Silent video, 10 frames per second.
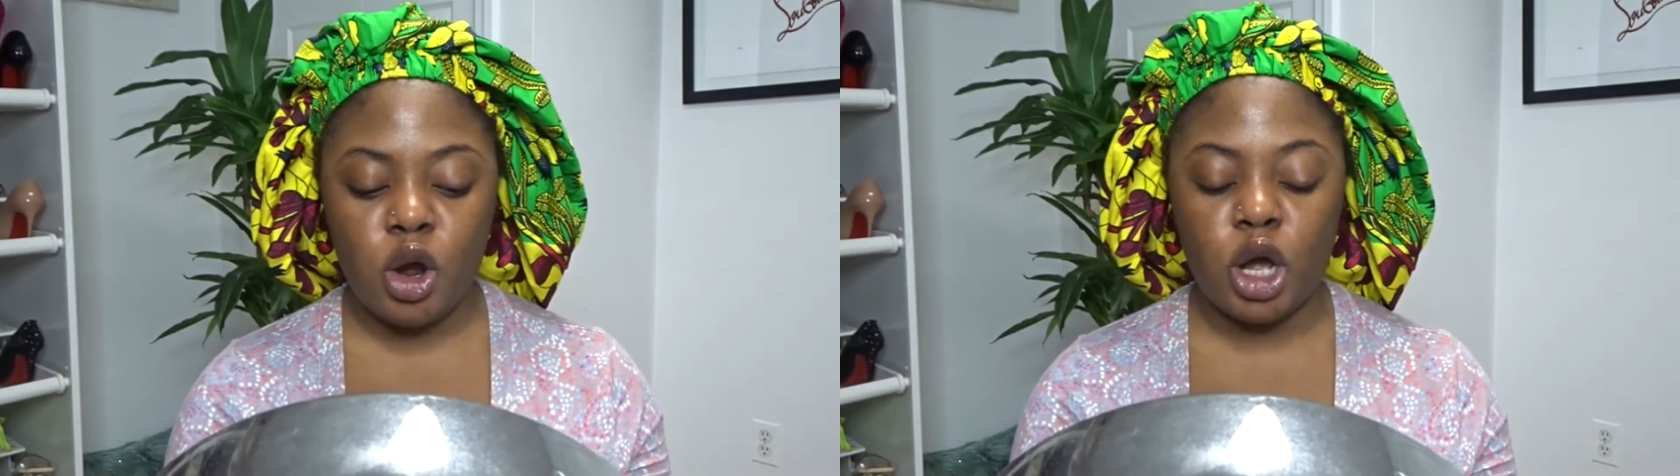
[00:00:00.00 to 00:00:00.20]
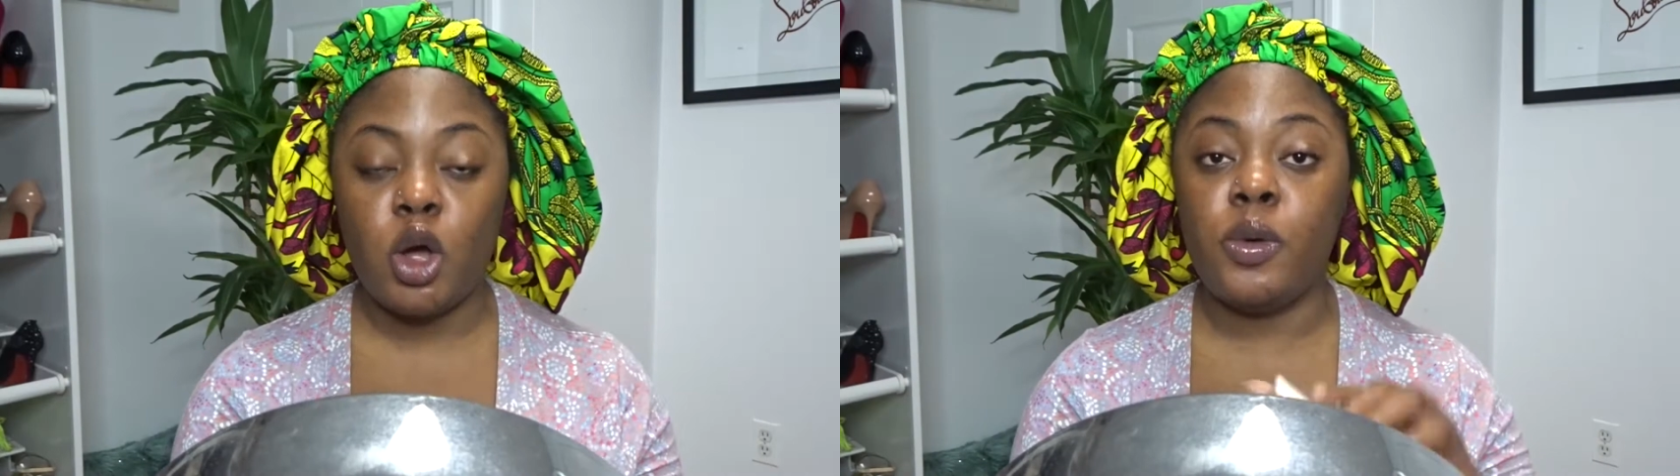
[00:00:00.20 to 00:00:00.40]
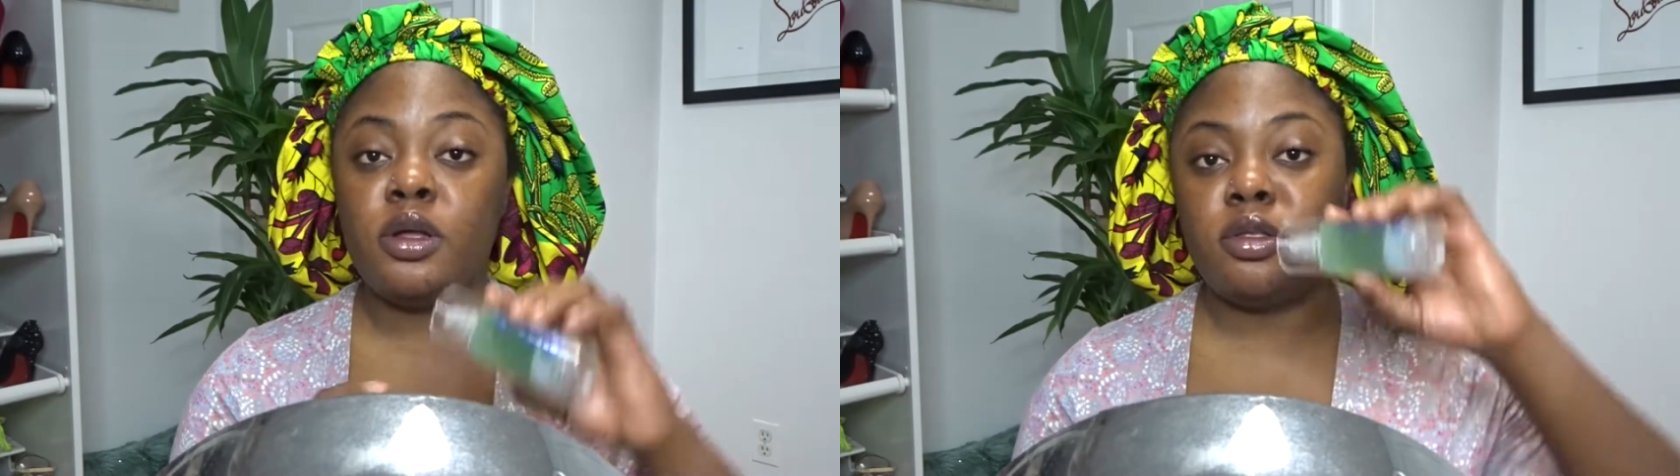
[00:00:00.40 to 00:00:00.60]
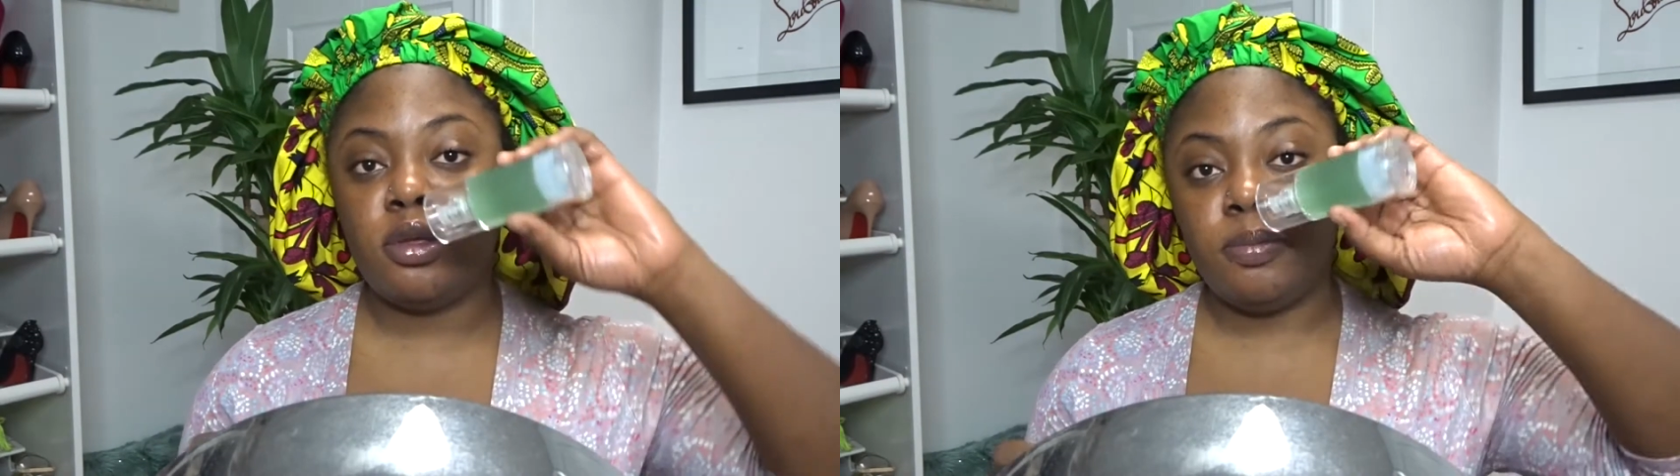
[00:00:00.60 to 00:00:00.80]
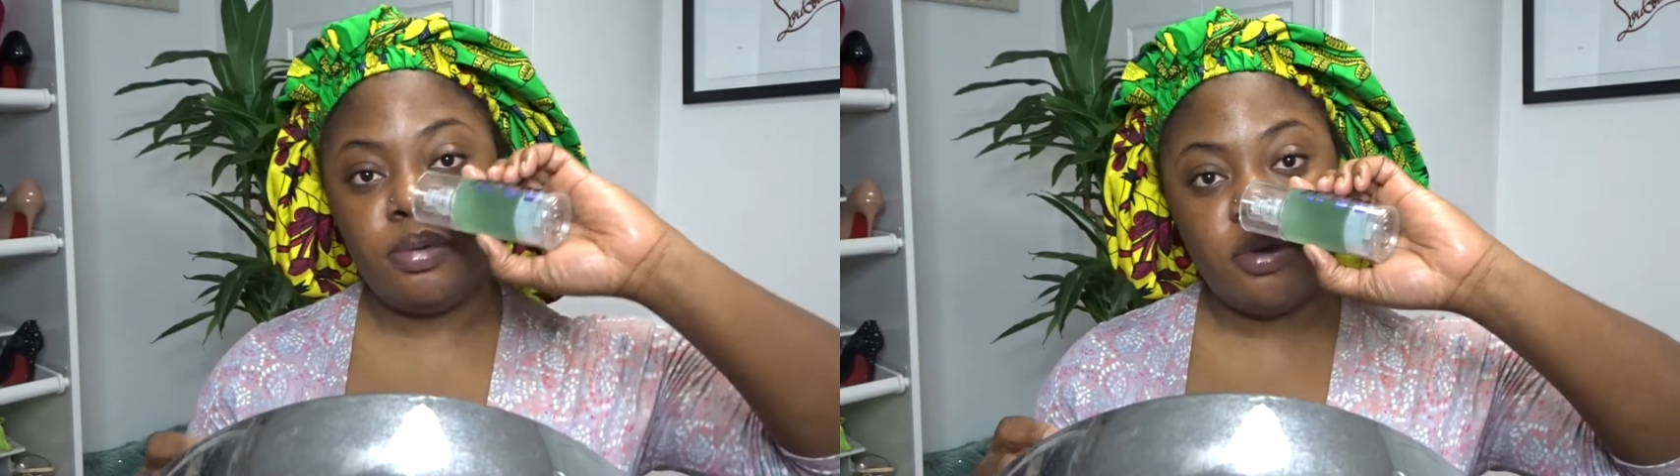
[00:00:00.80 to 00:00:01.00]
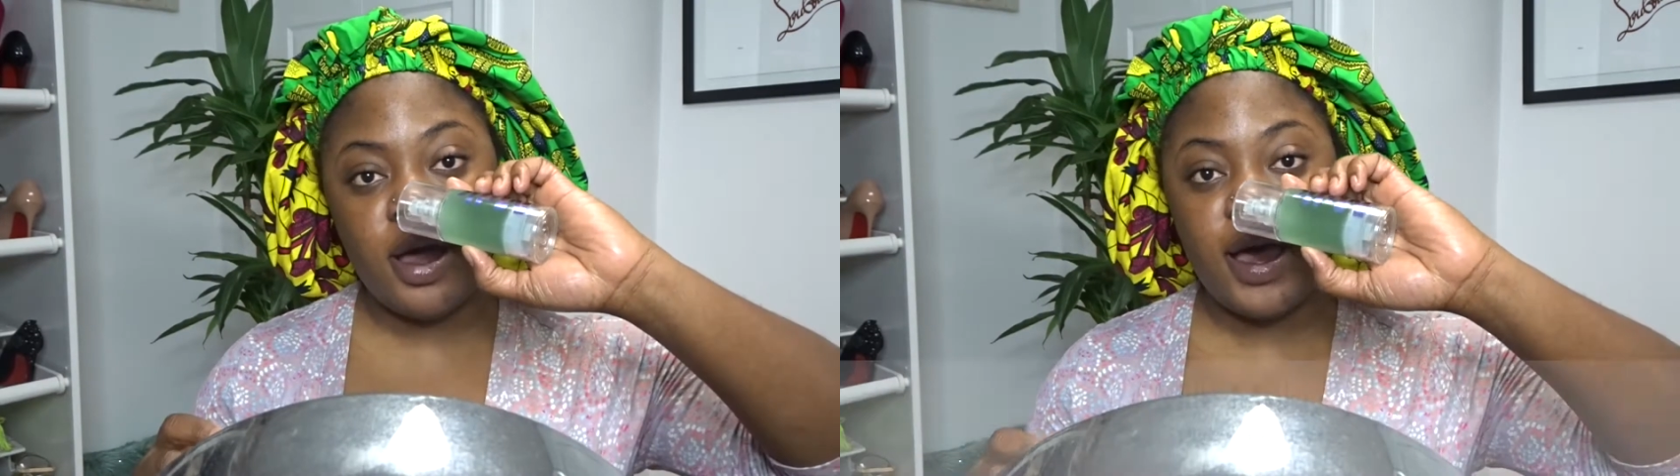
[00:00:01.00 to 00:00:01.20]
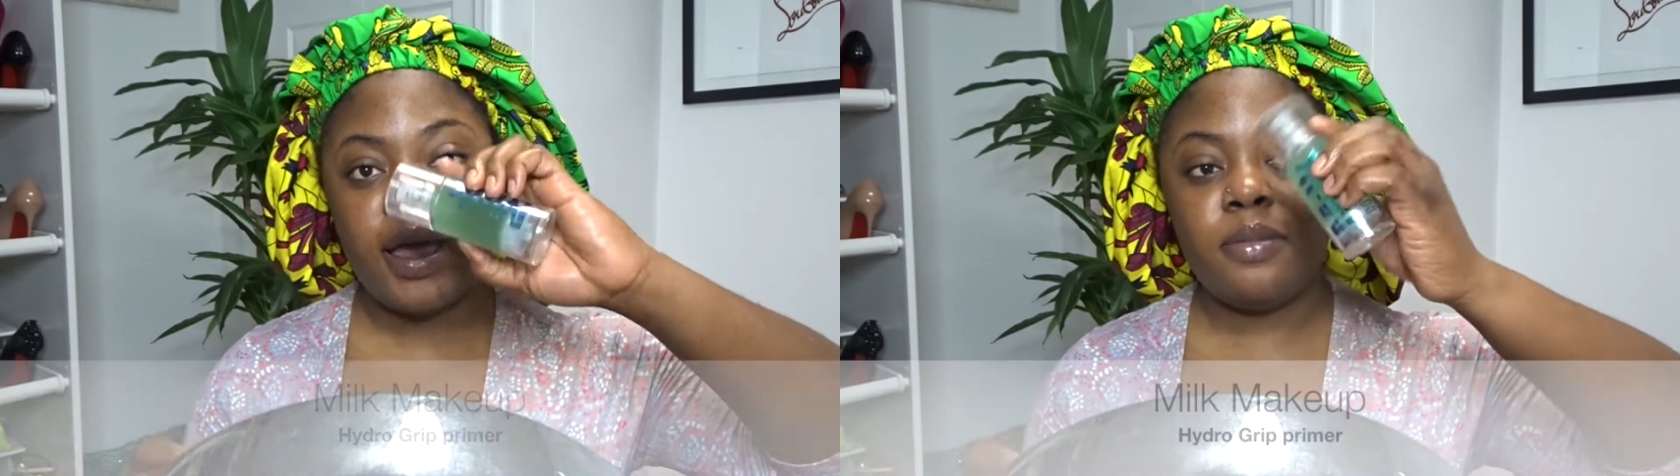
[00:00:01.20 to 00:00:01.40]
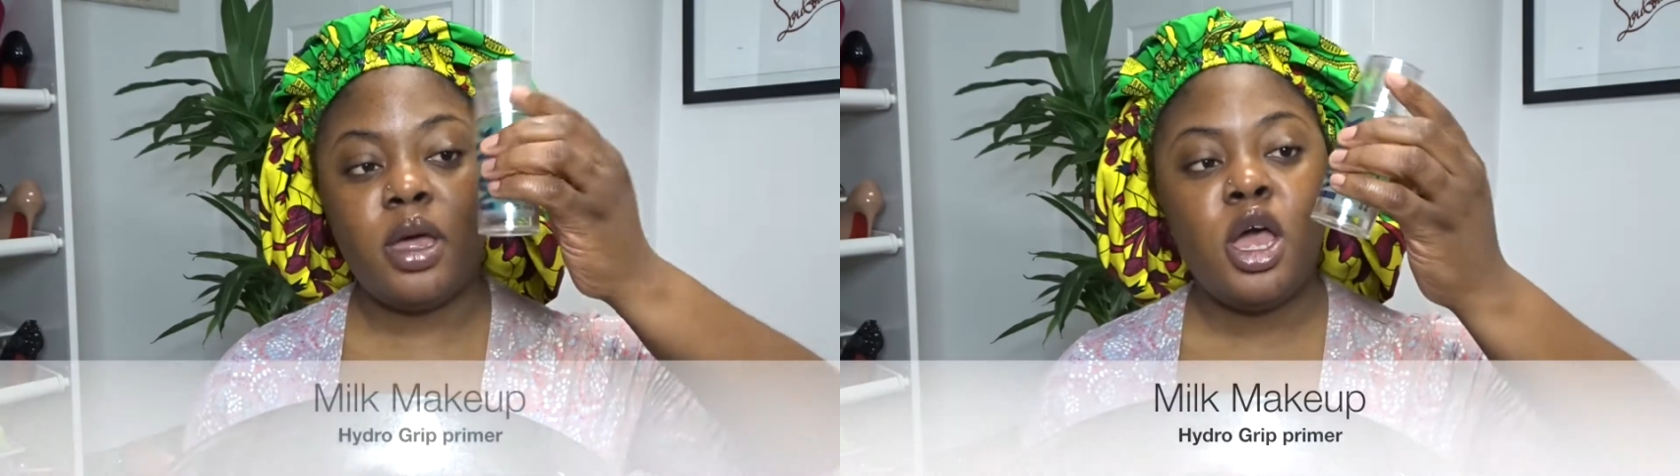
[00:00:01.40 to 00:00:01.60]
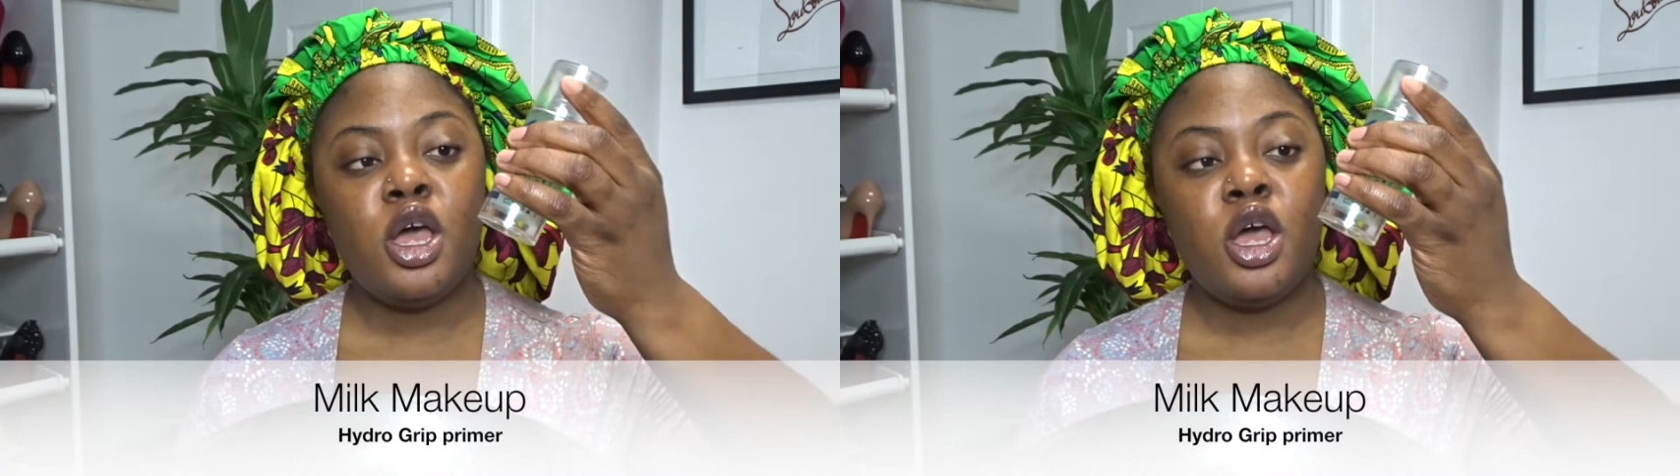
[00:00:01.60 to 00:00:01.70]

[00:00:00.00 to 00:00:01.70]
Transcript: are going to prime